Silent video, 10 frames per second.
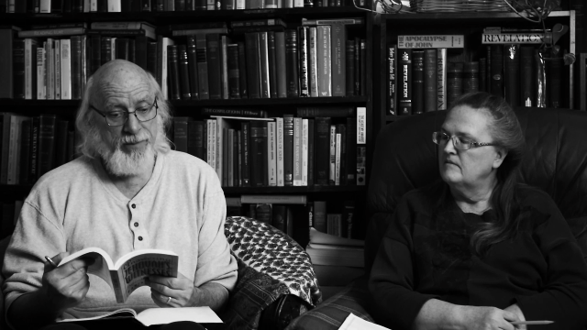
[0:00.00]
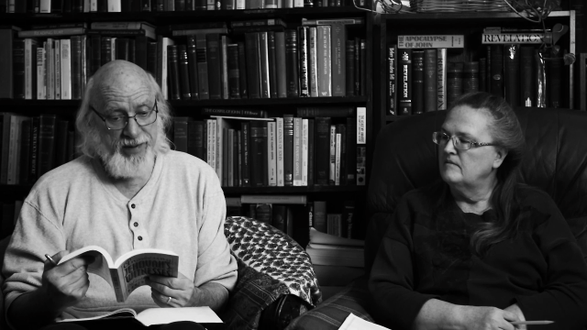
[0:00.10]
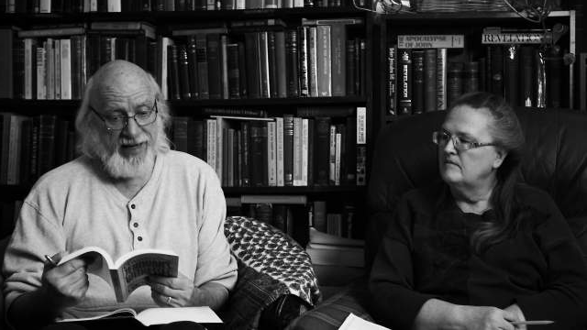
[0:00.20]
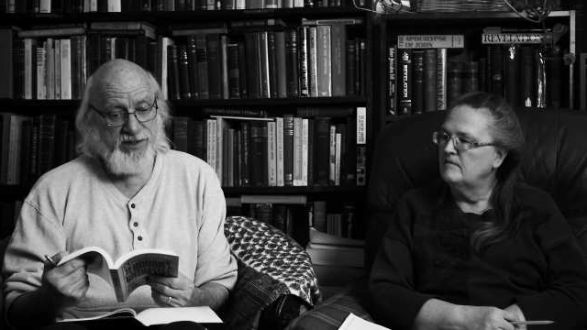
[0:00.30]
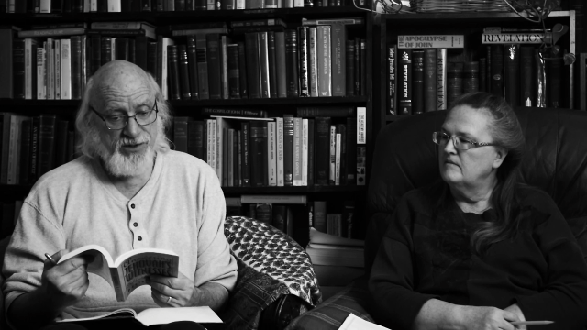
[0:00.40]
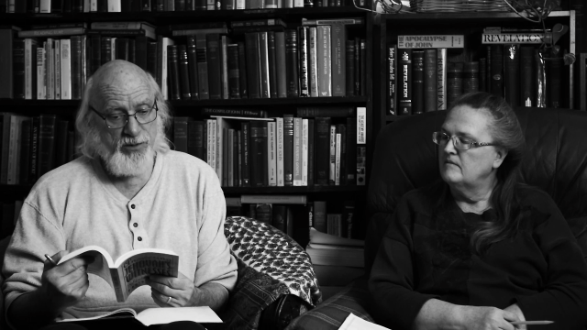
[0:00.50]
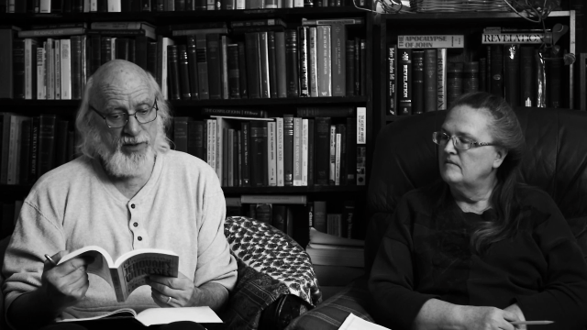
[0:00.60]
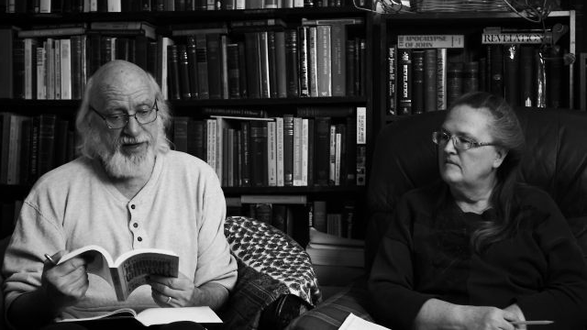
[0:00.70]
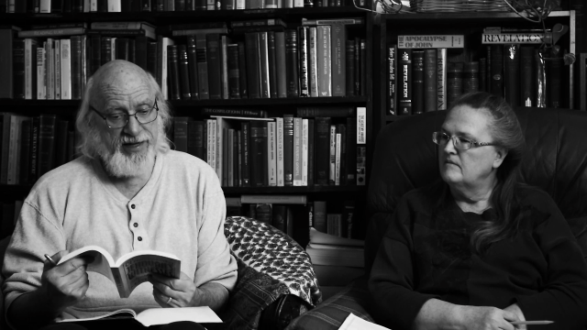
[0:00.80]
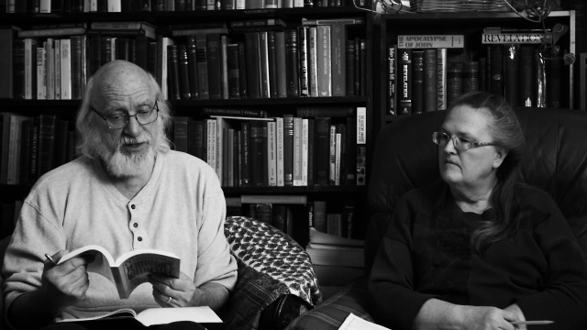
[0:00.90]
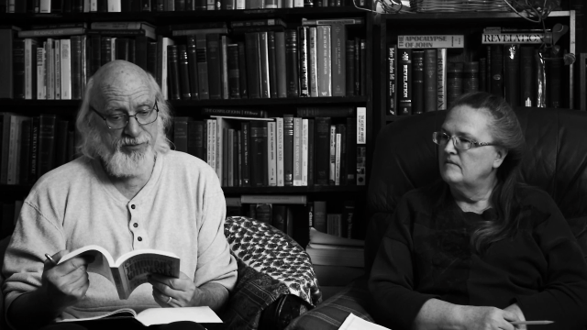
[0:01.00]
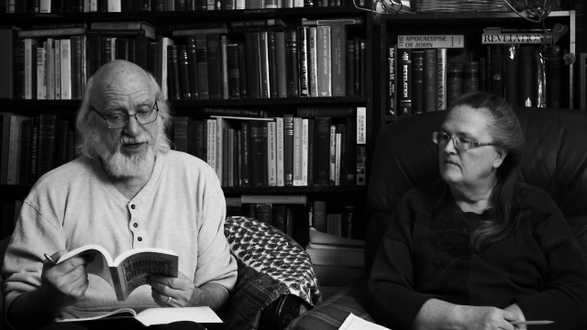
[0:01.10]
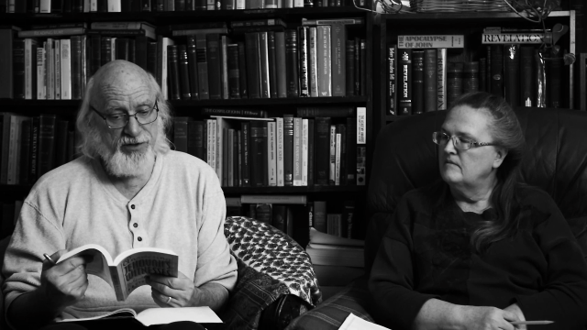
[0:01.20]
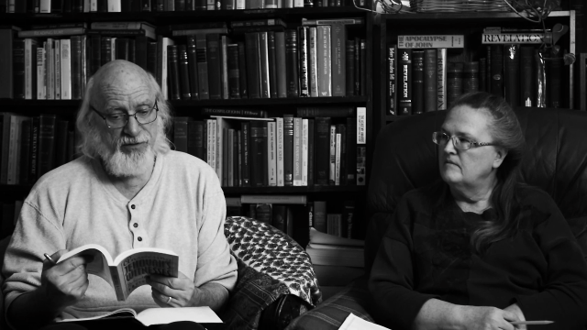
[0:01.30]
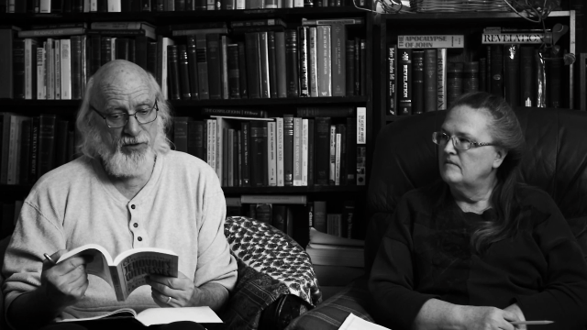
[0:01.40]
Speaker 1: passes away. That's
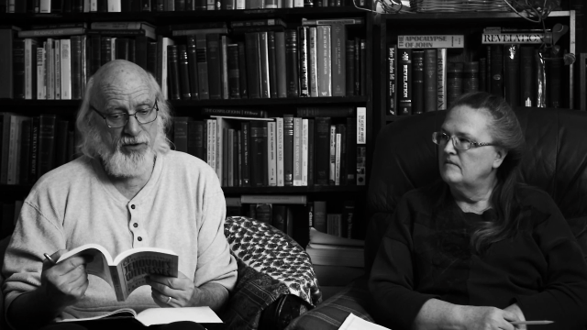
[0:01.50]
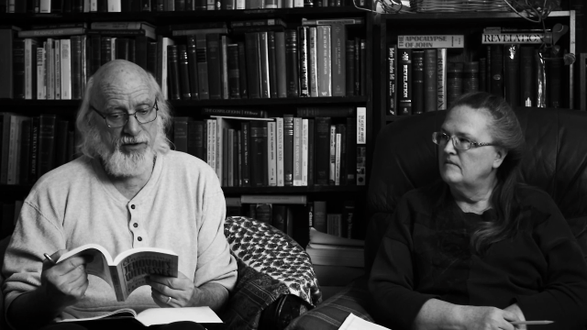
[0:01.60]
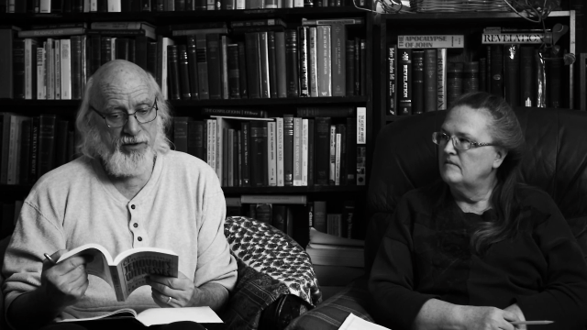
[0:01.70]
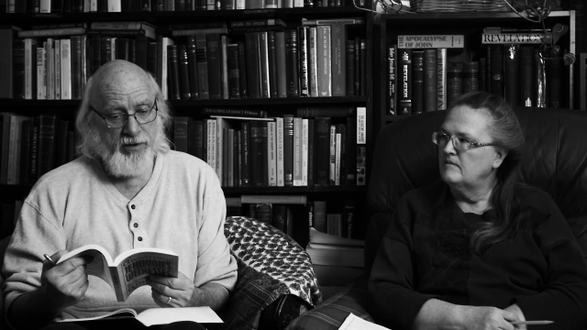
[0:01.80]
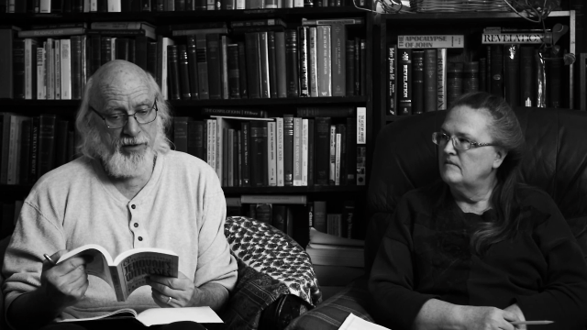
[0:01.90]
page 4.